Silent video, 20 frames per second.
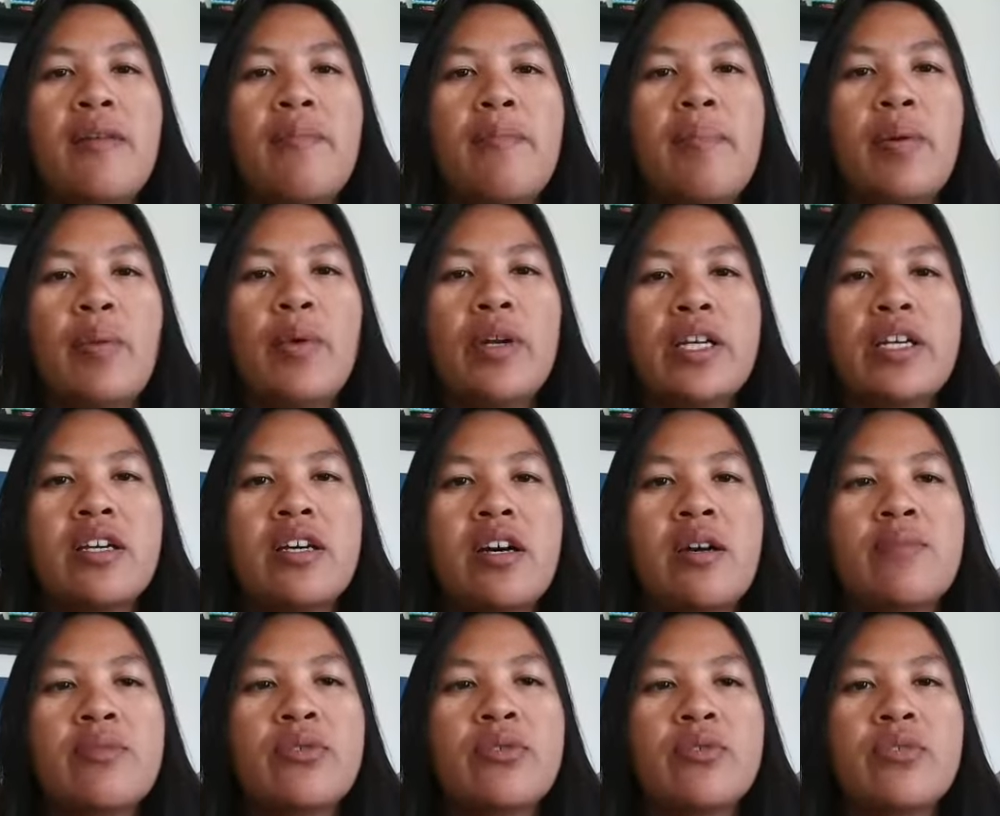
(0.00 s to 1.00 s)
But when it
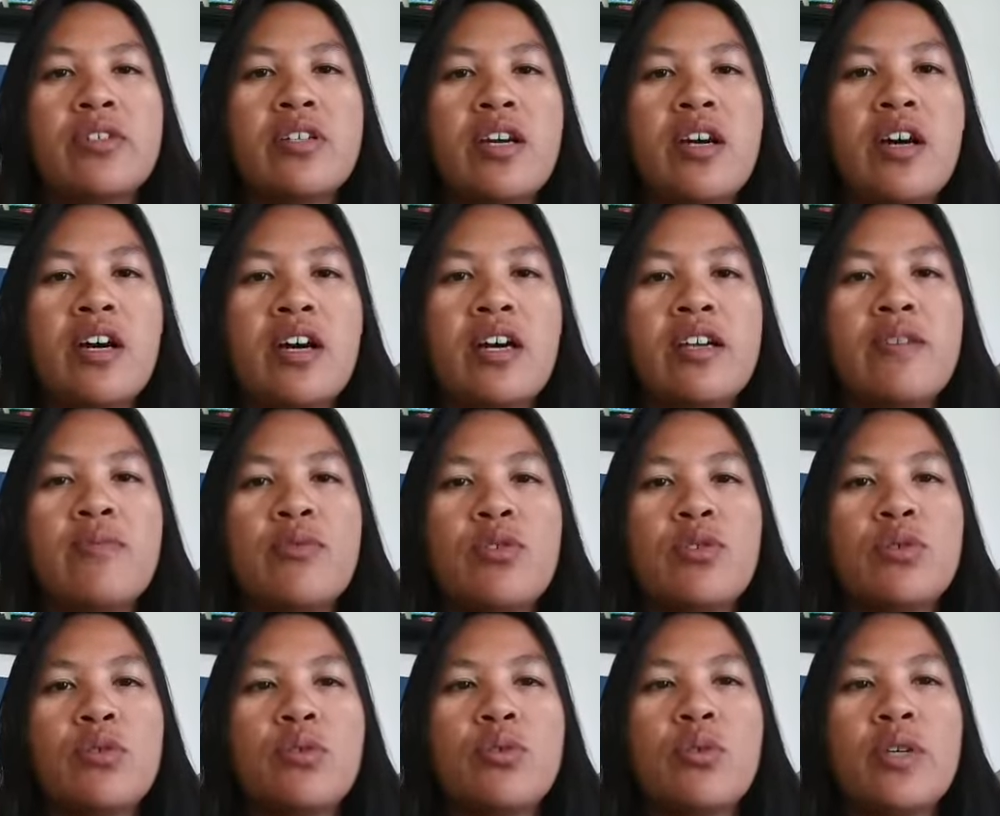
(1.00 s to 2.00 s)
comes to time
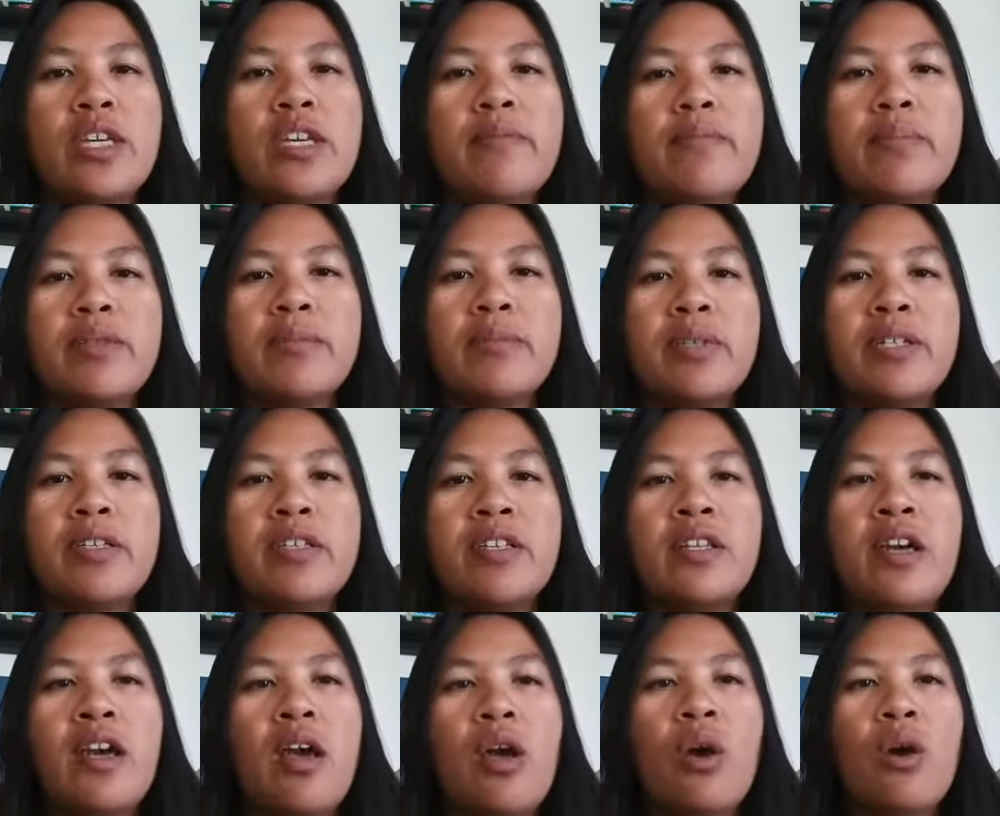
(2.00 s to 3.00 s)
to
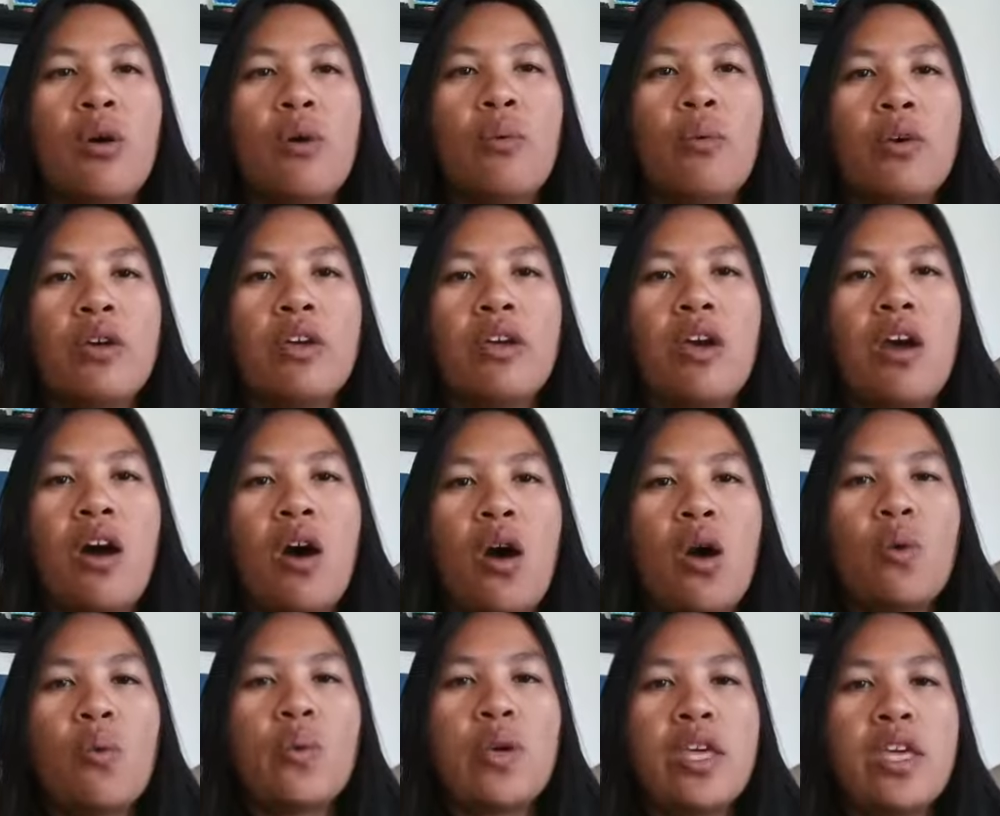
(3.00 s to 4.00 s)
implement, we
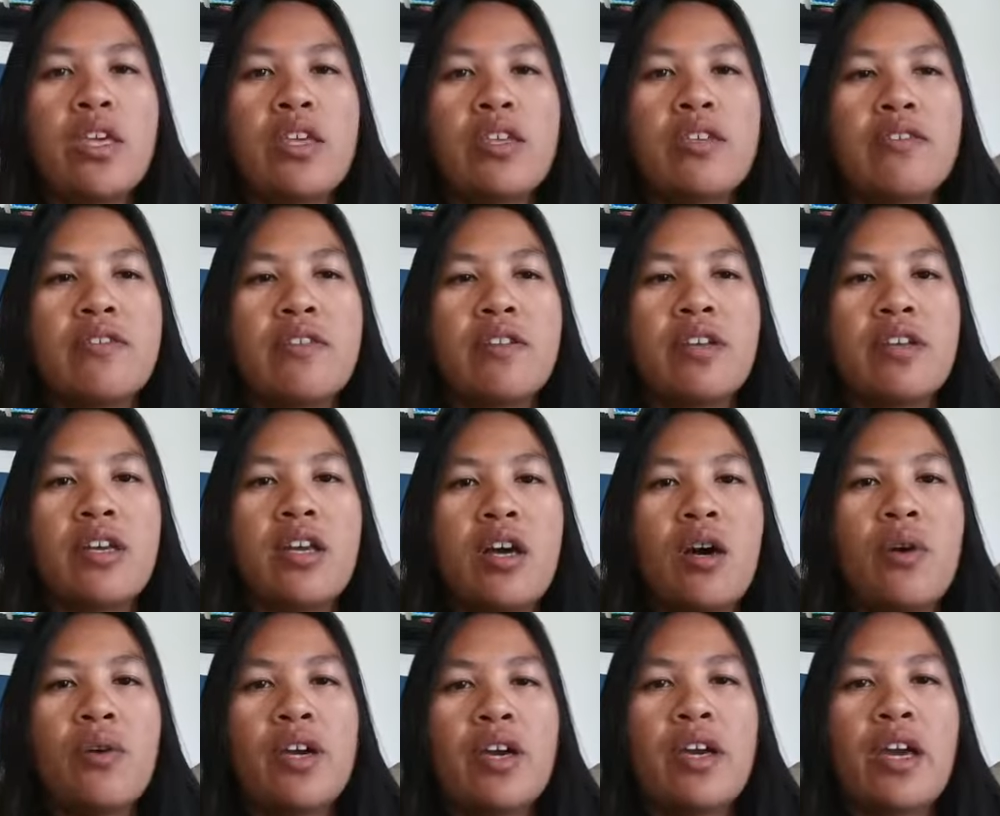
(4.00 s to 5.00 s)
always think,
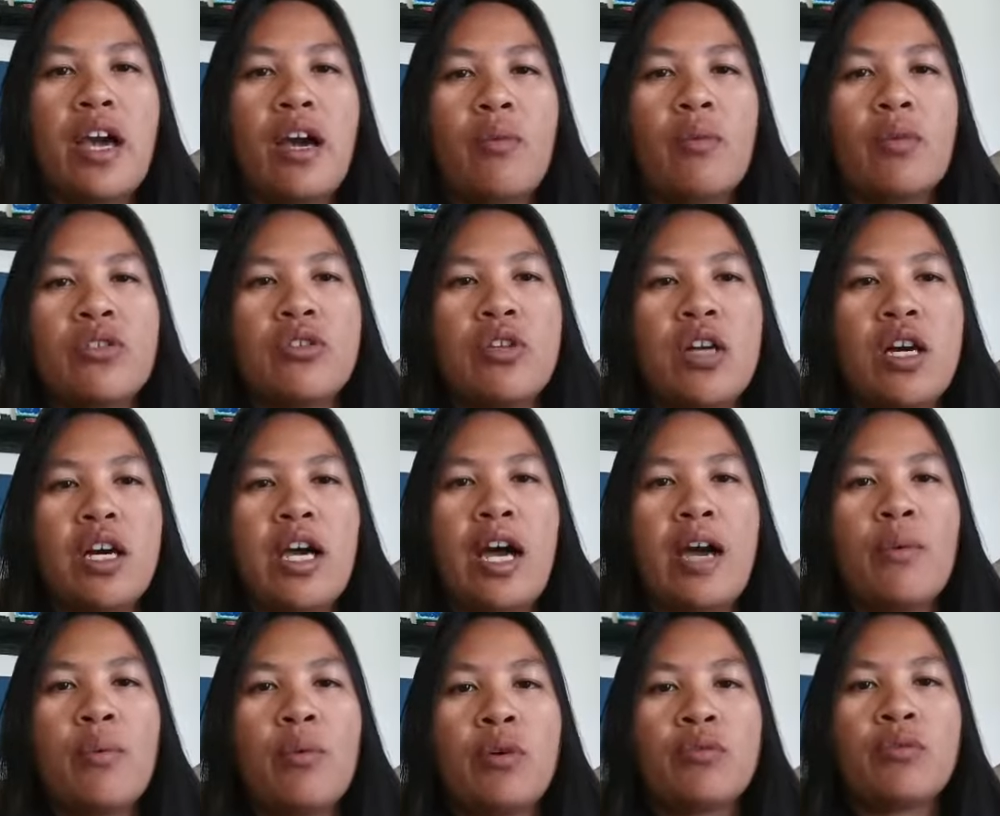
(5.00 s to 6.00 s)
okay, I will try,
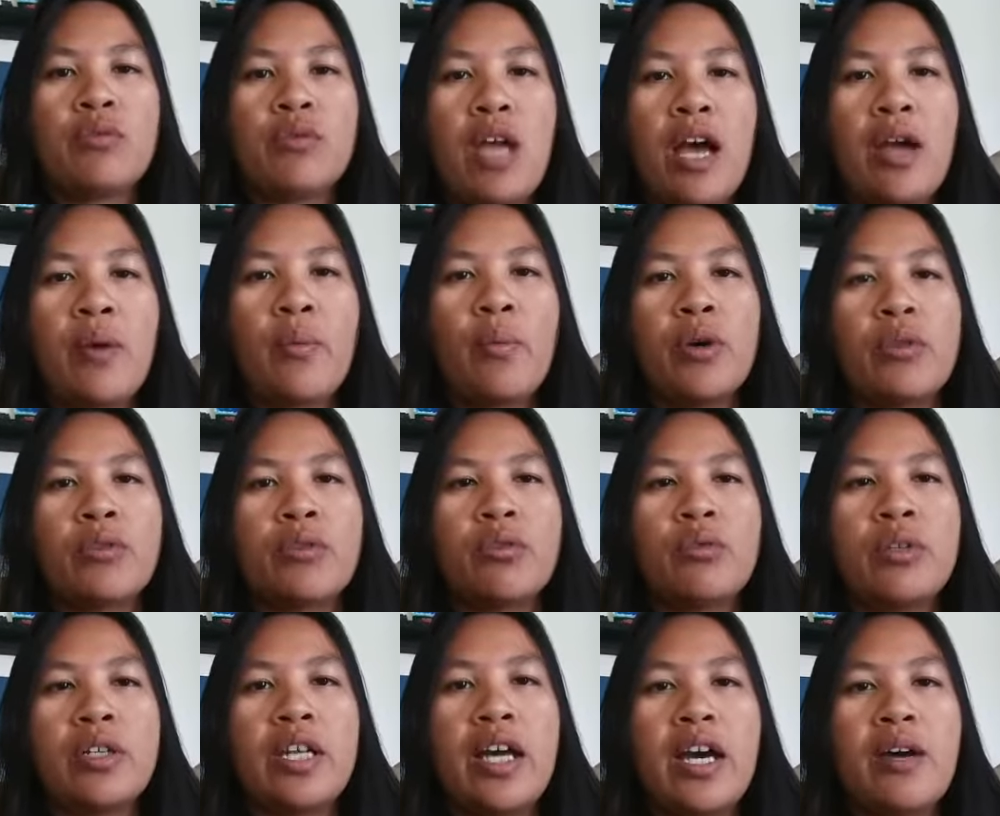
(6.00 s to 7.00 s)
I will
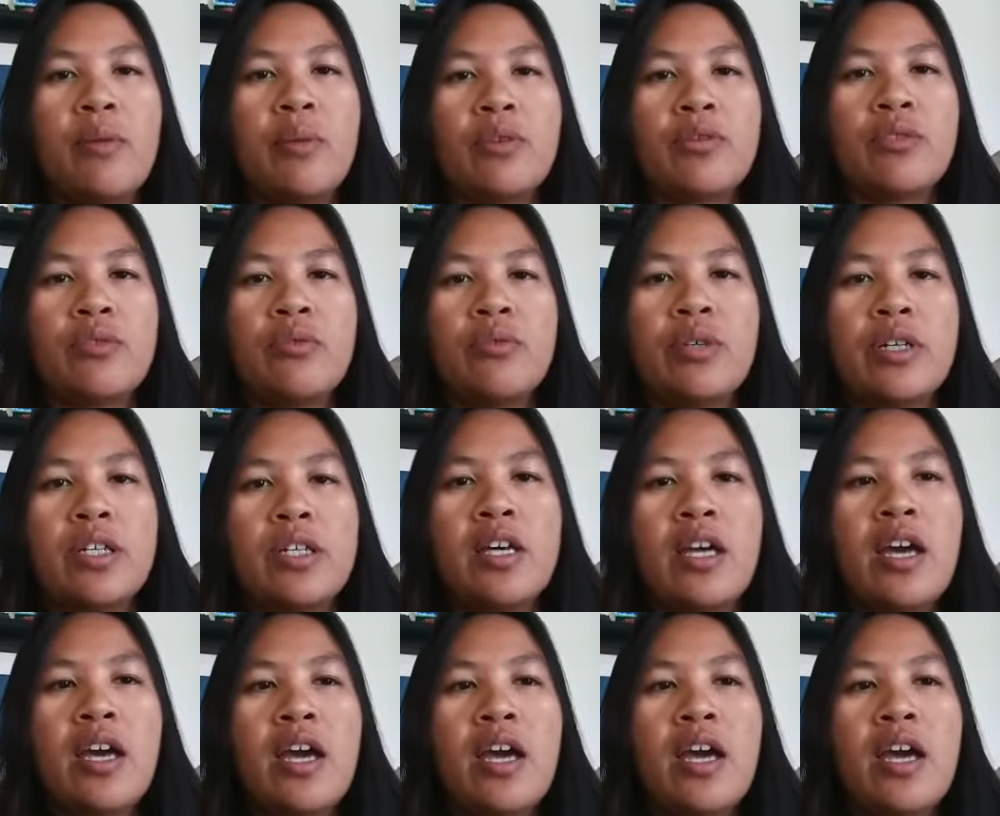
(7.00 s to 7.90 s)
do it.